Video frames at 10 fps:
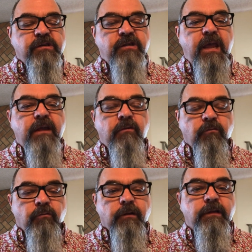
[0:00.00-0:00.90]
take
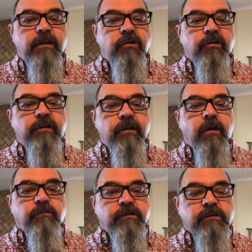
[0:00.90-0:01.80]
really good
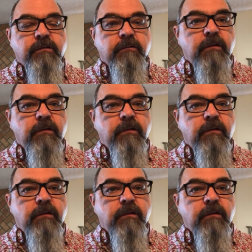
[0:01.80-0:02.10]
notes.